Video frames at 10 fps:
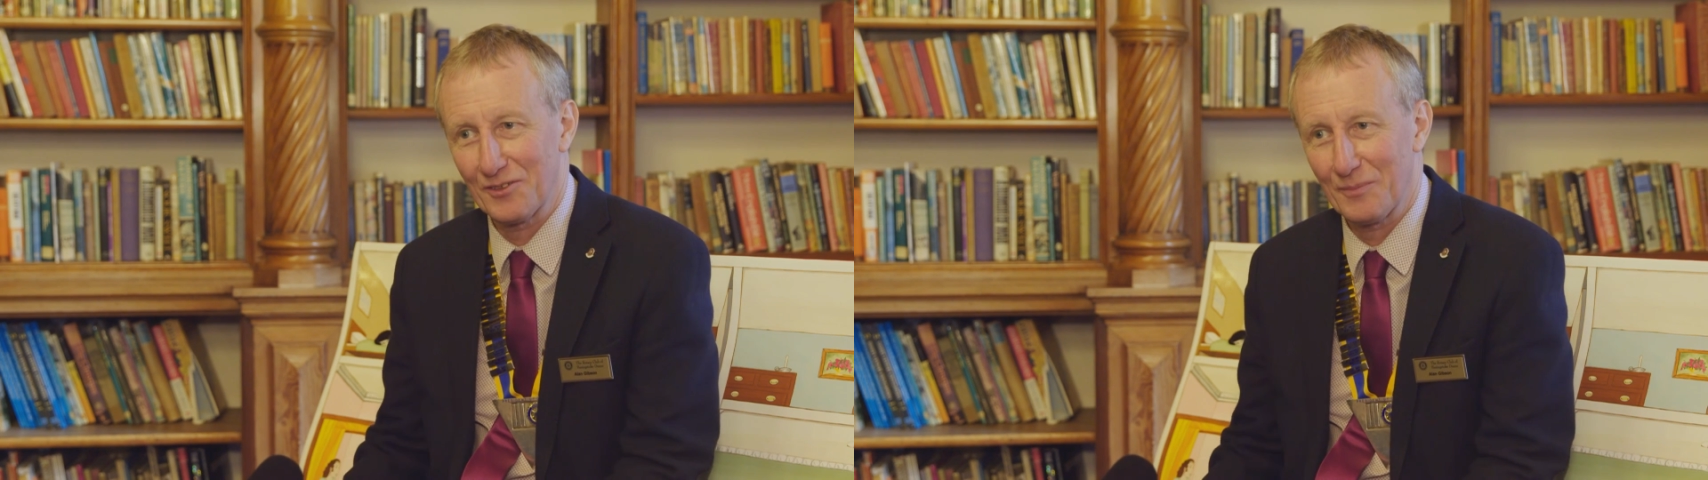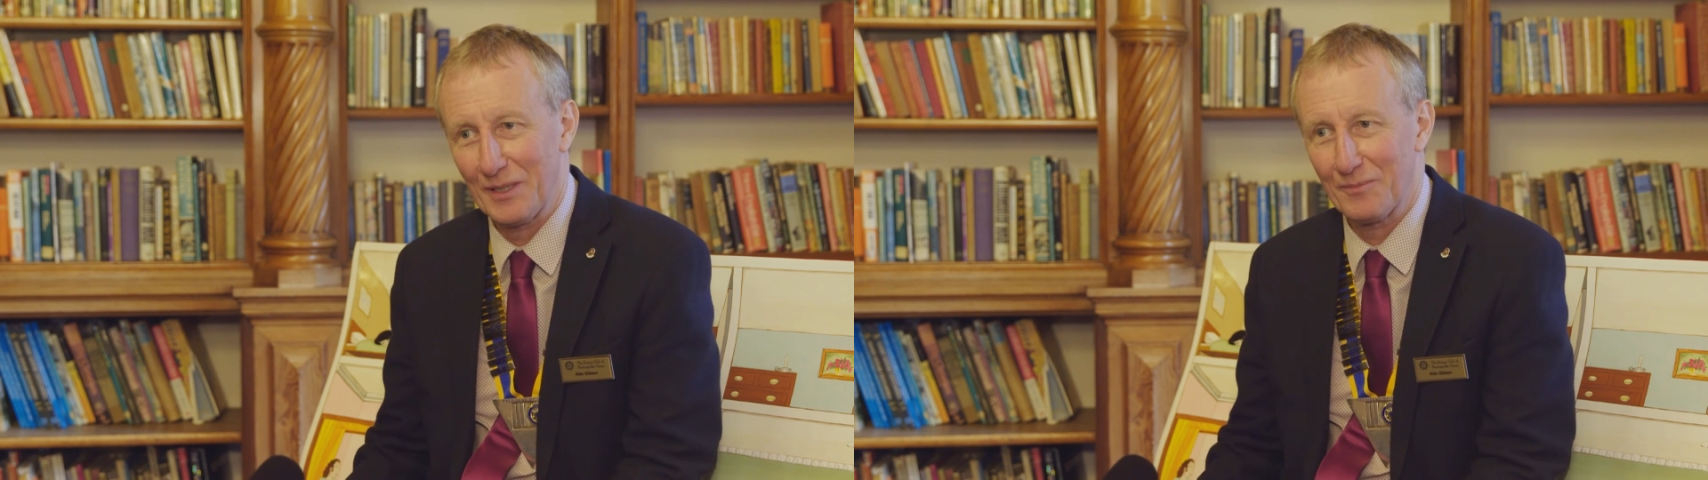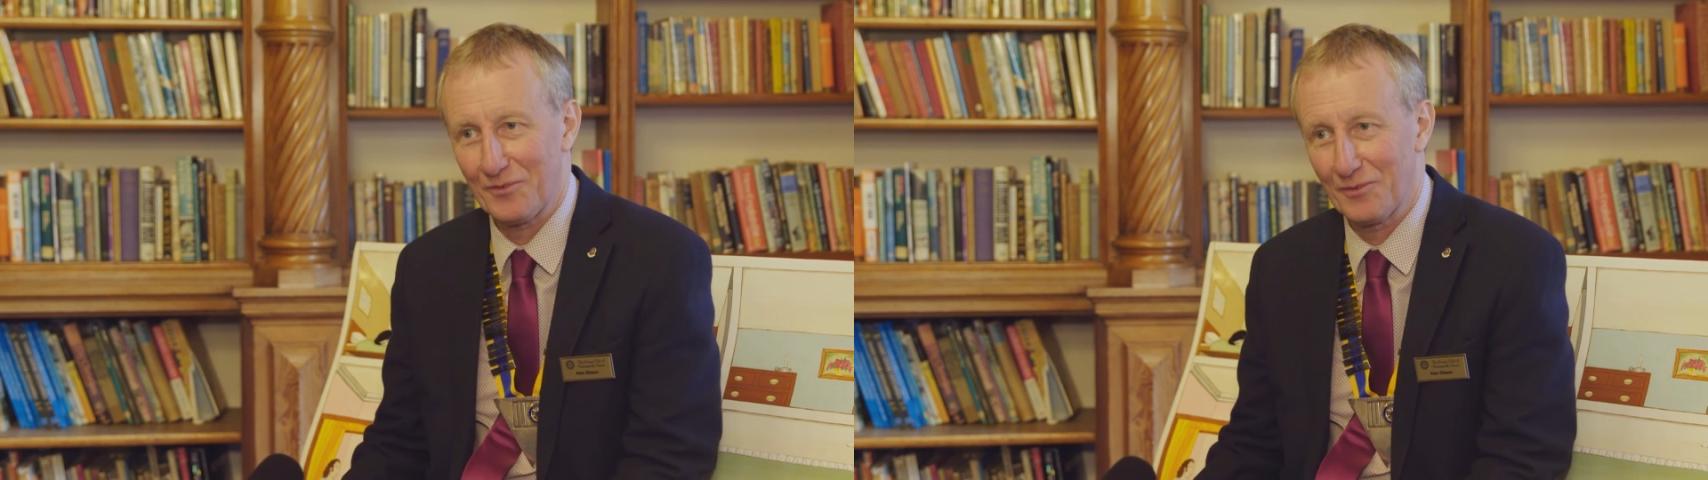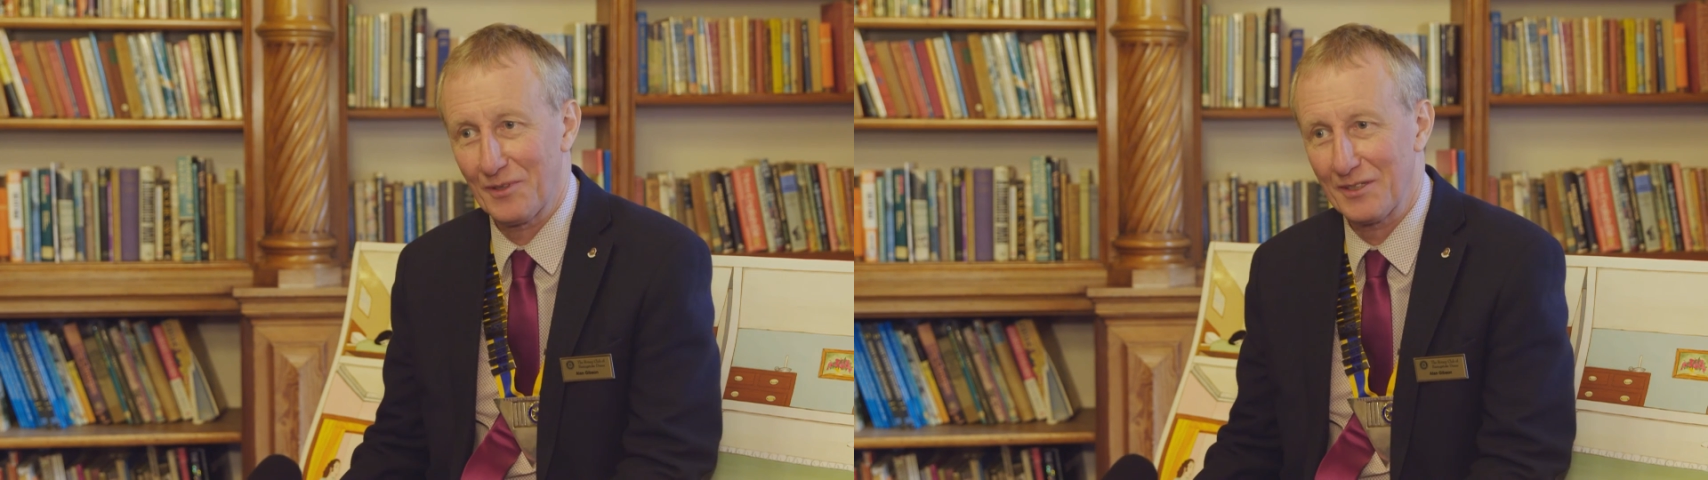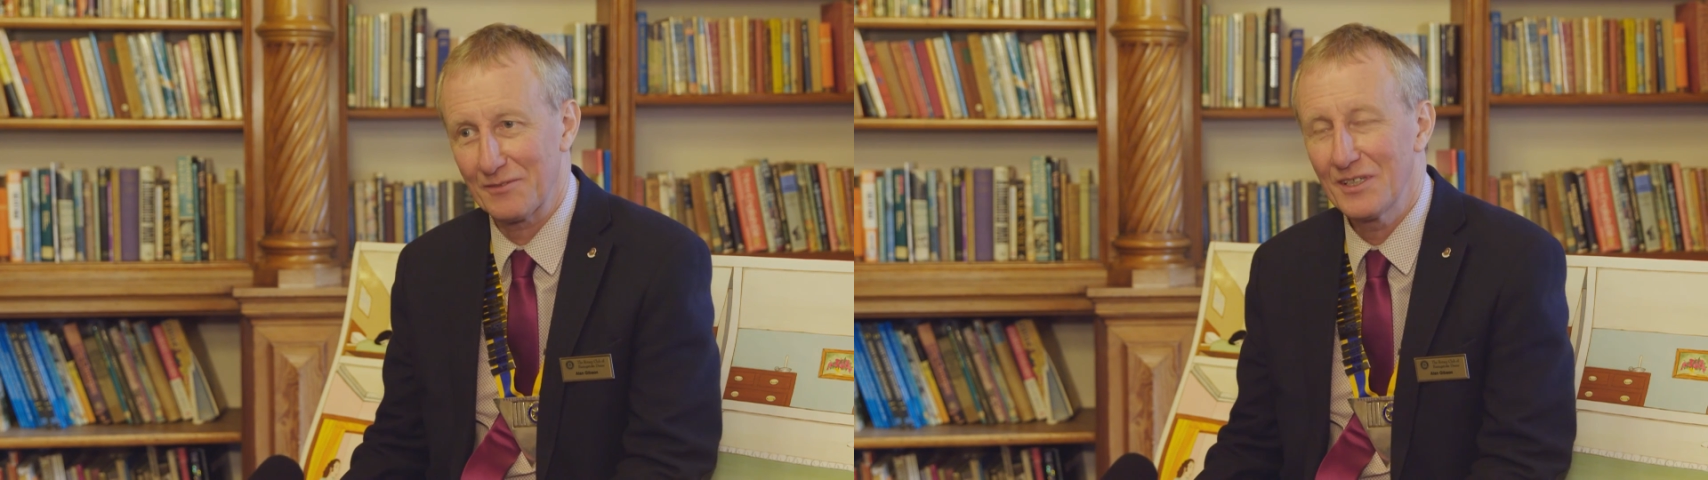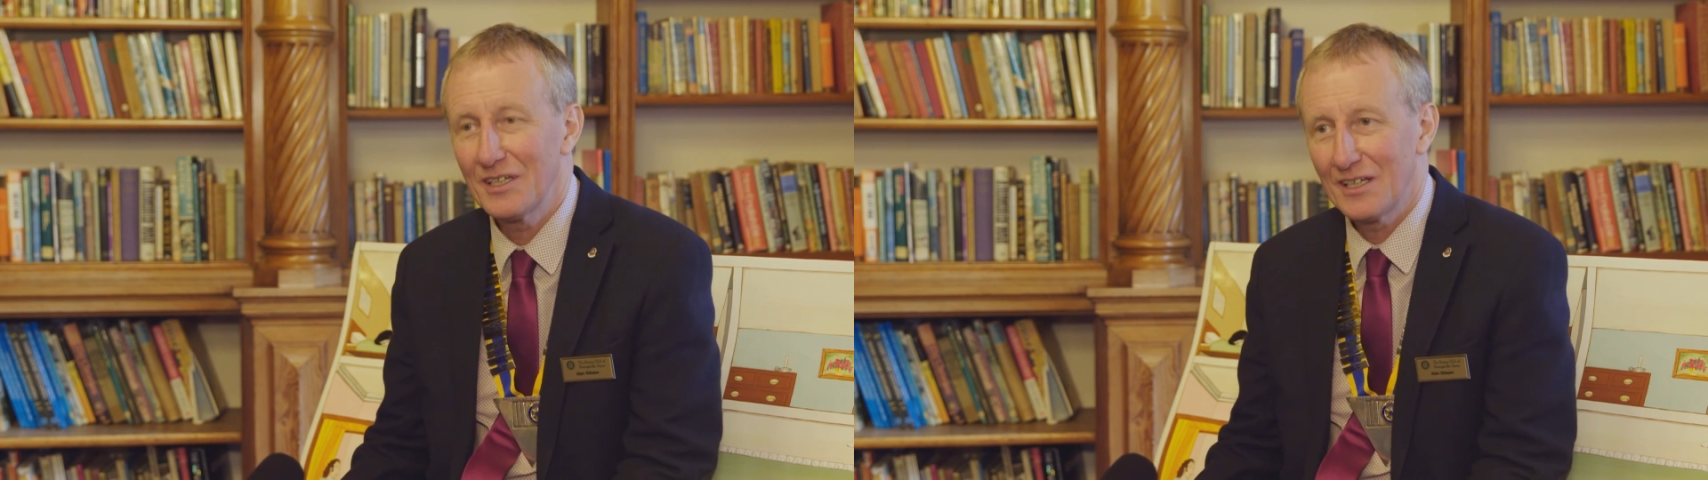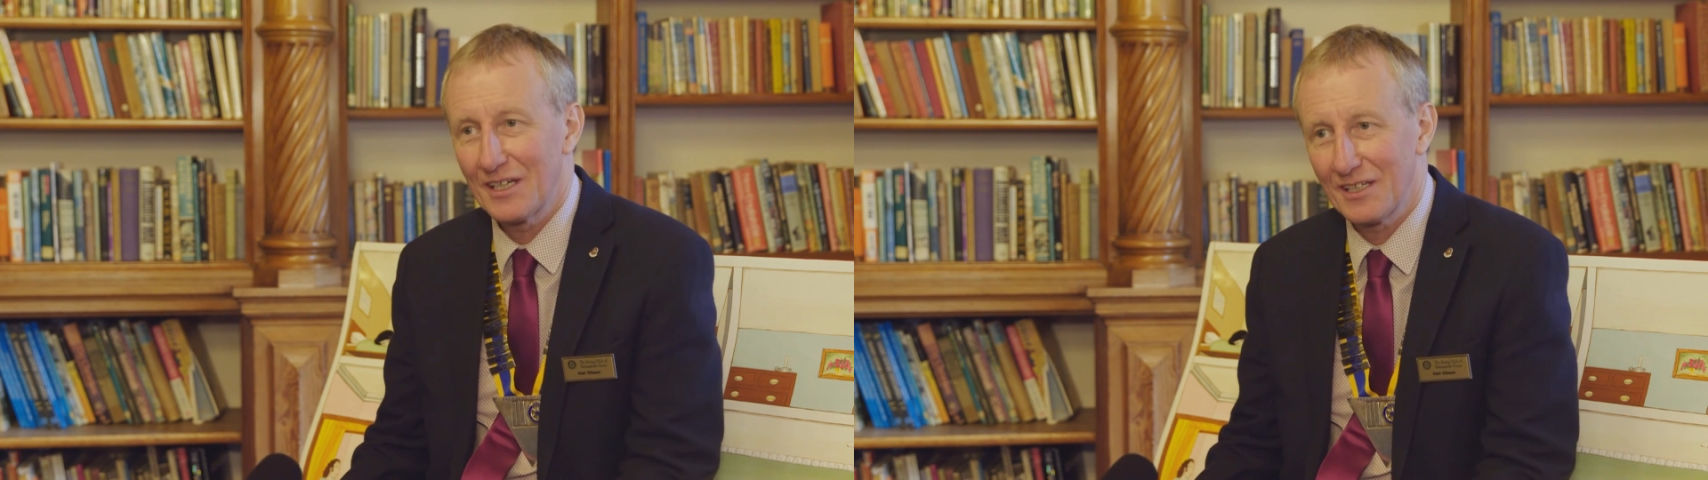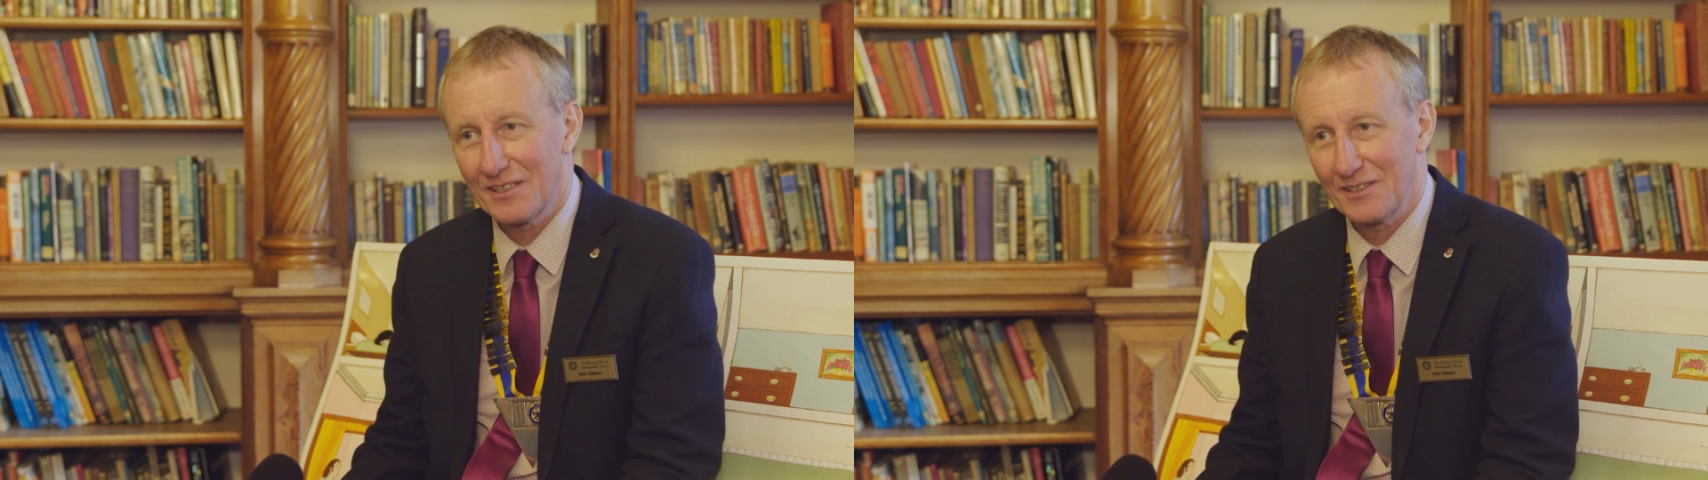on the map
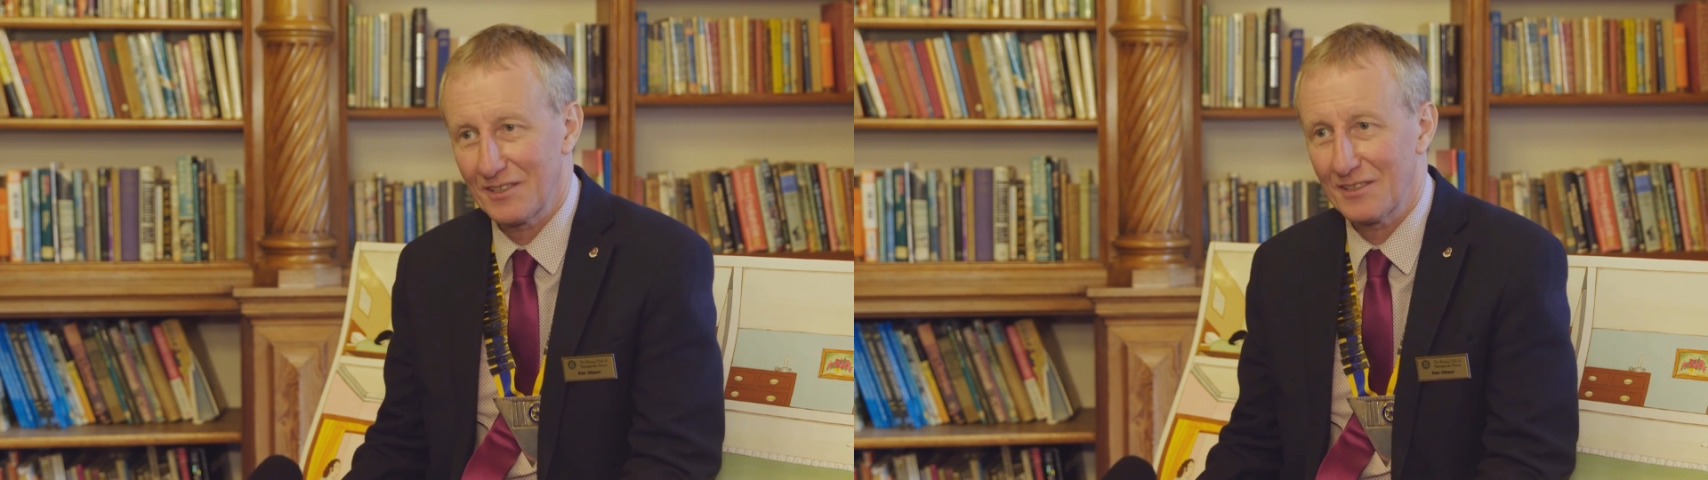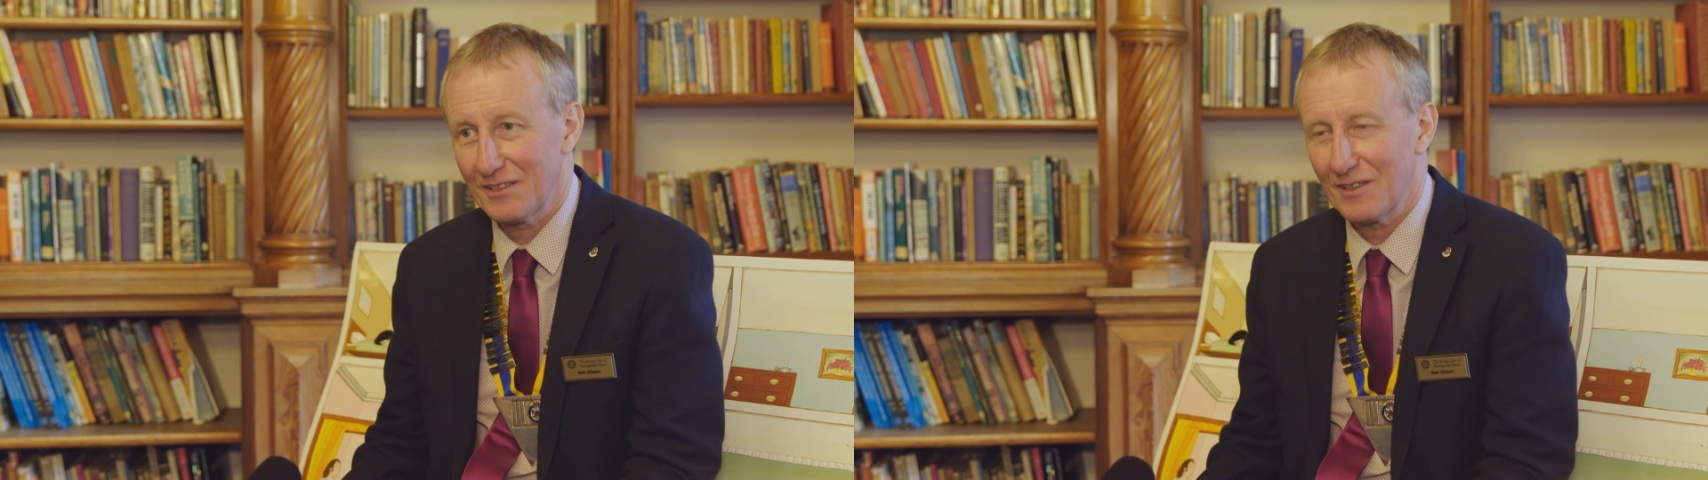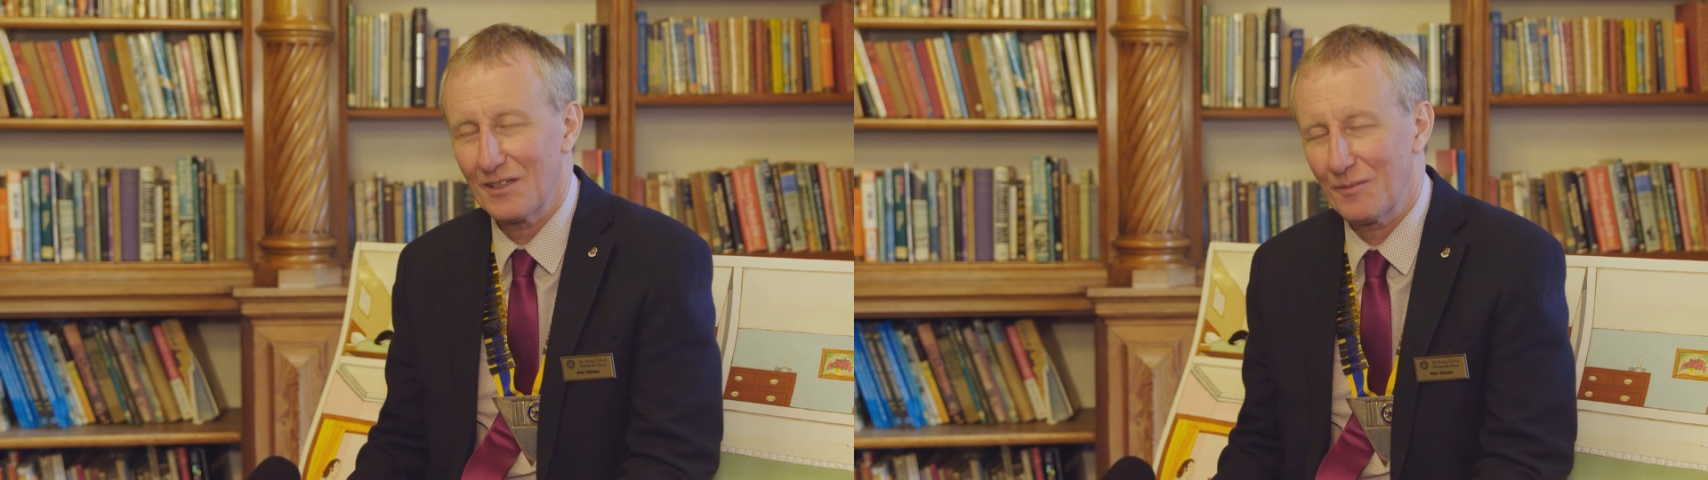throughout England and